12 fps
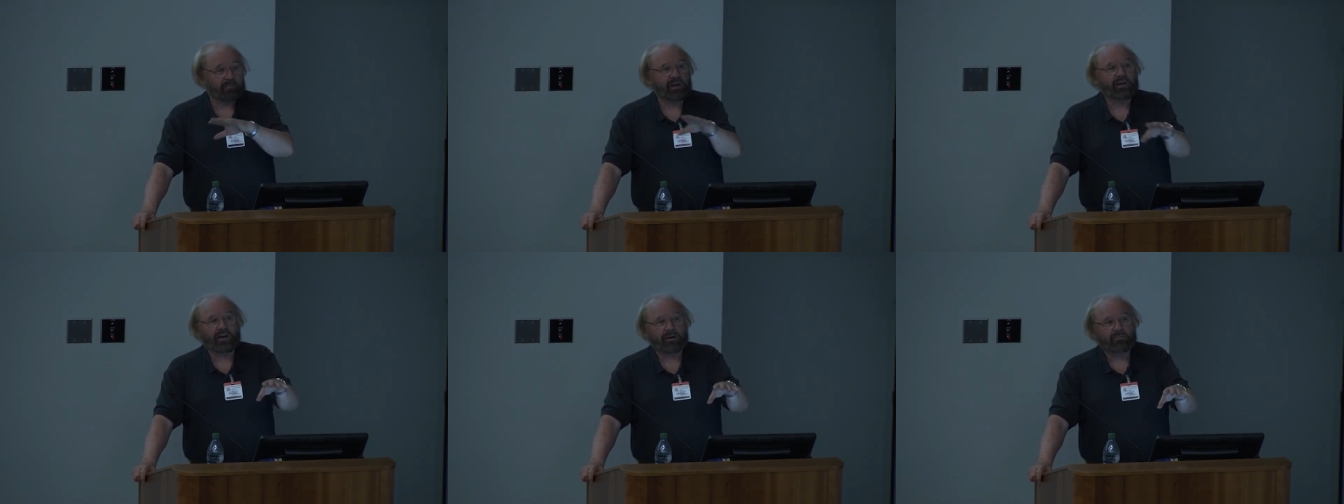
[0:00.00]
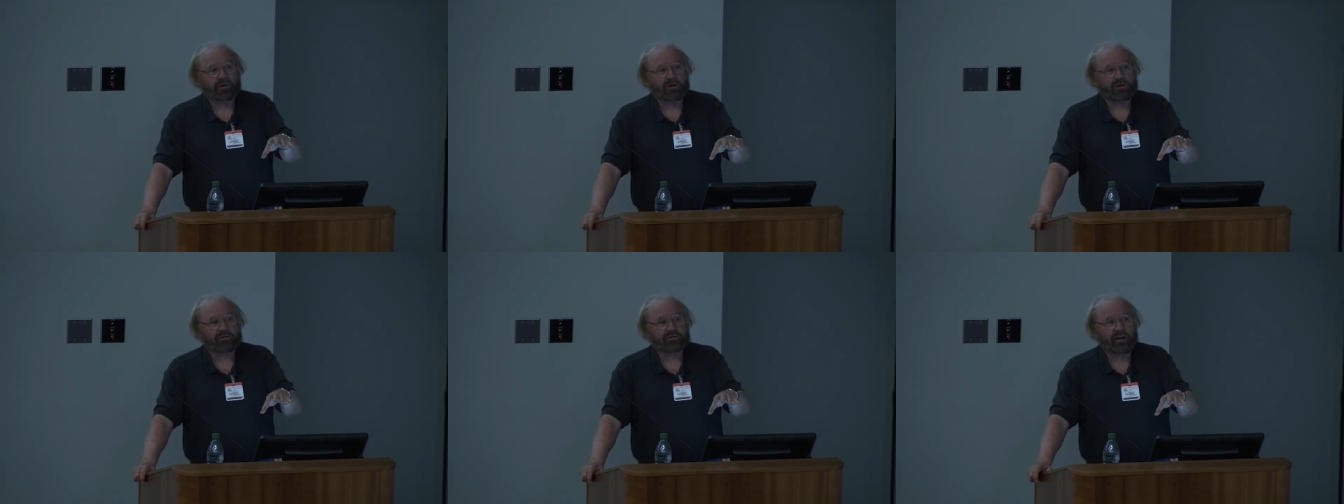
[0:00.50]
a big government
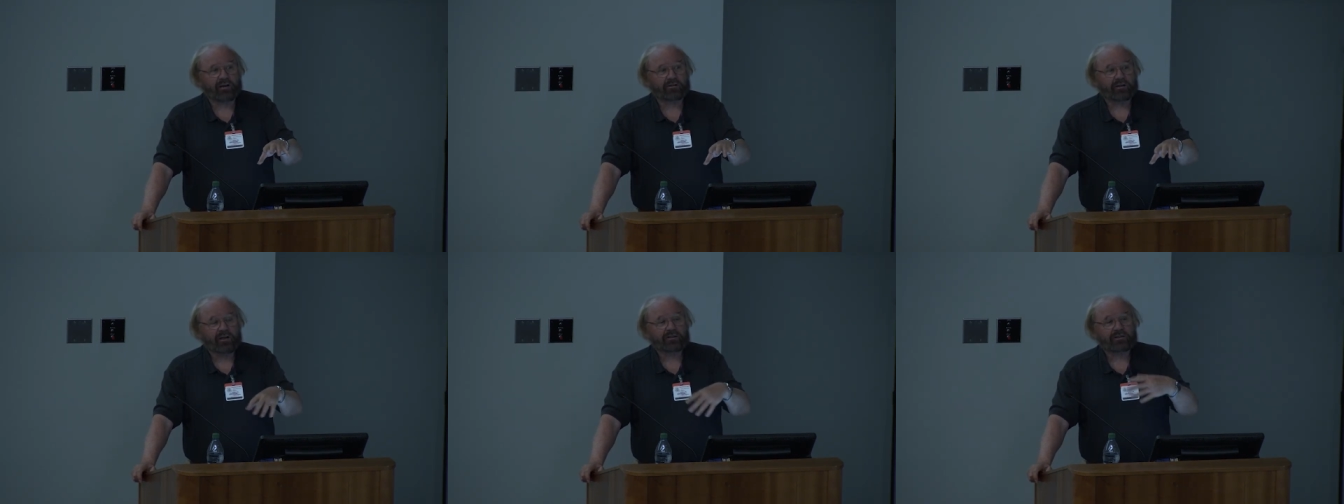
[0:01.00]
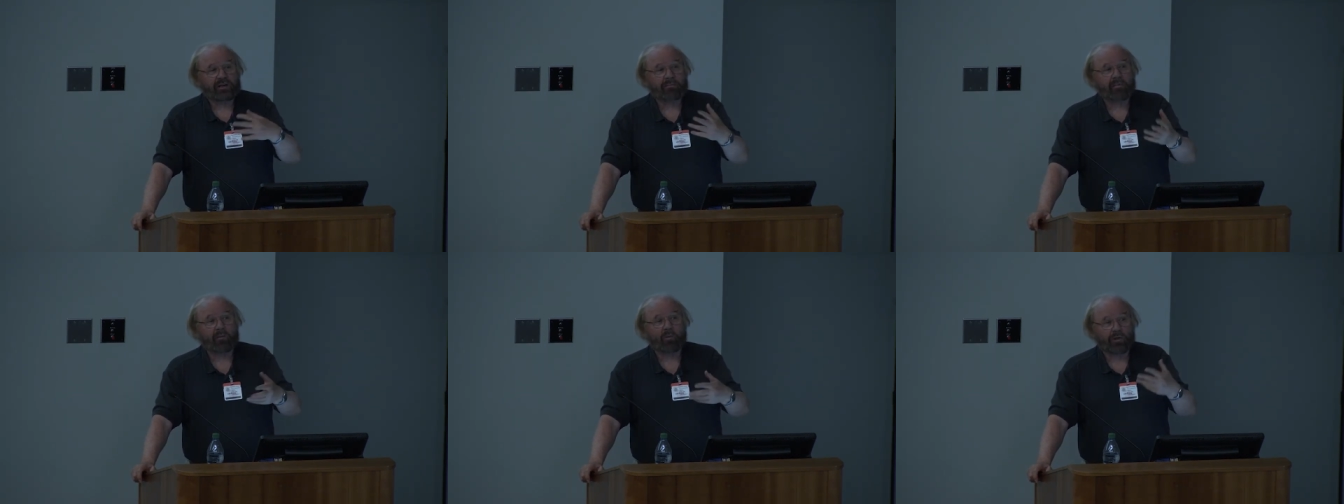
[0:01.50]
contract to
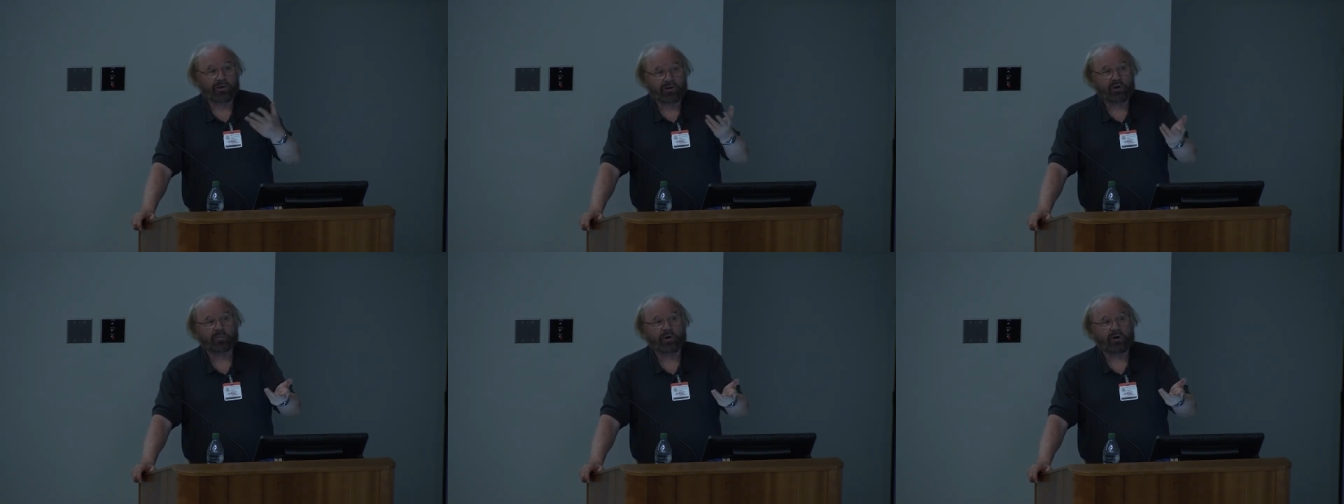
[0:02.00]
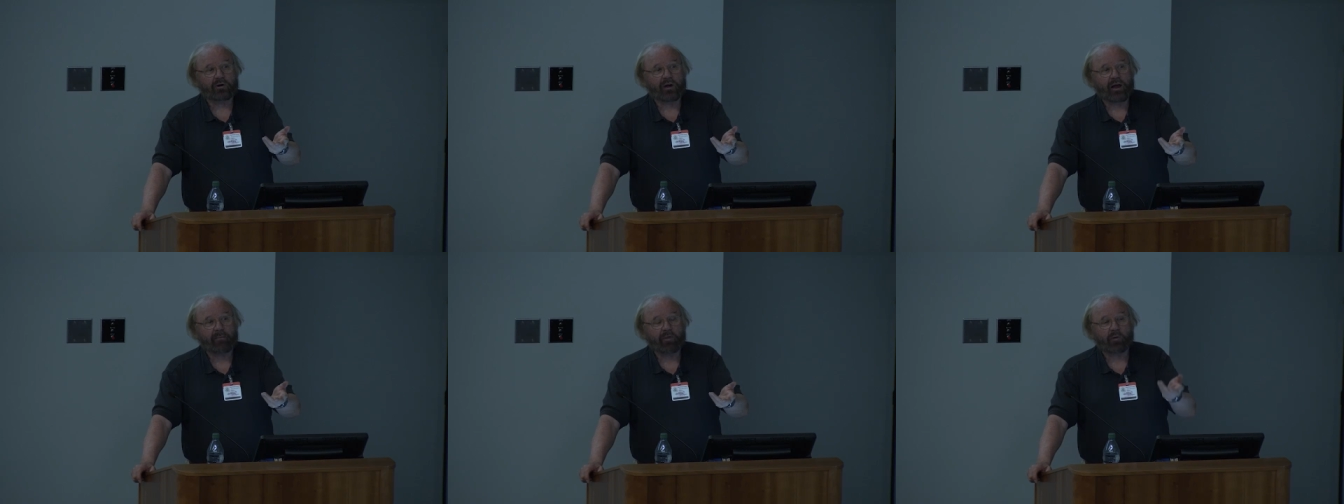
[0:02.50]
come up with a new
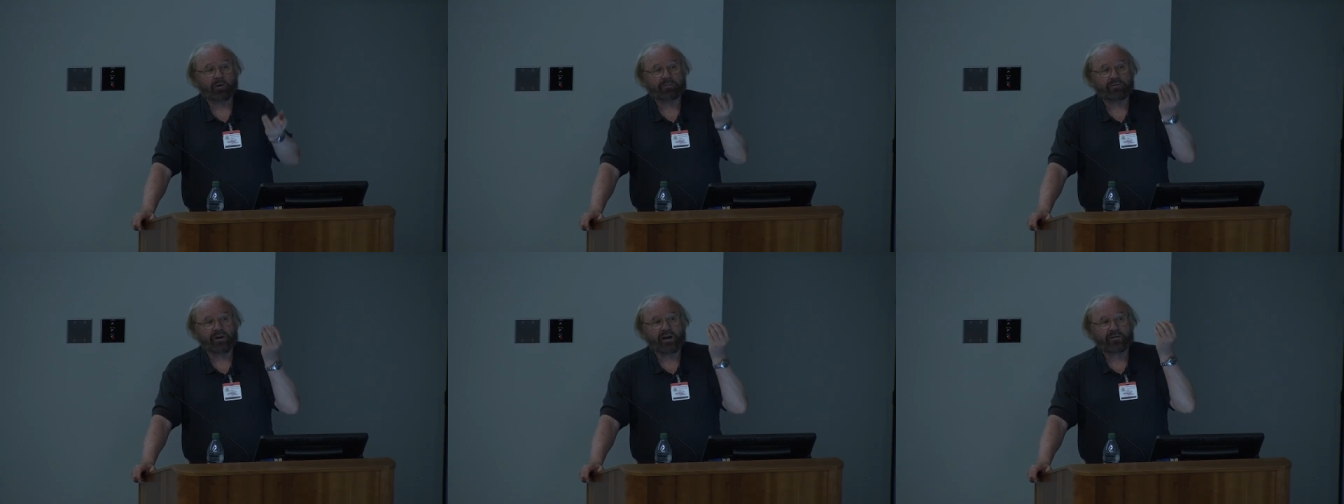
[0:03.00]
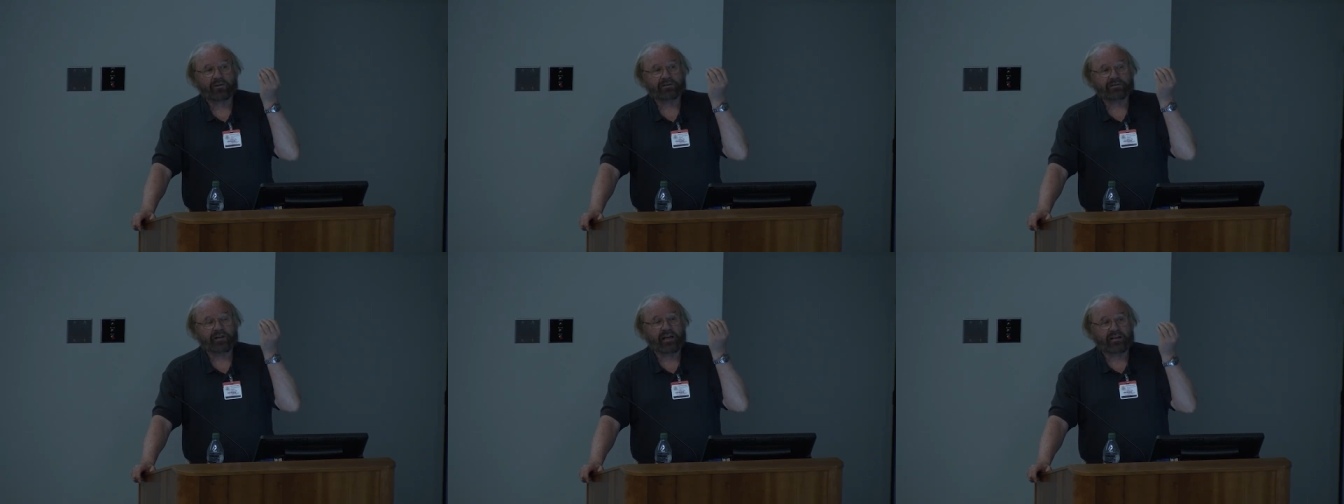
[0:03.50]
program that would provide these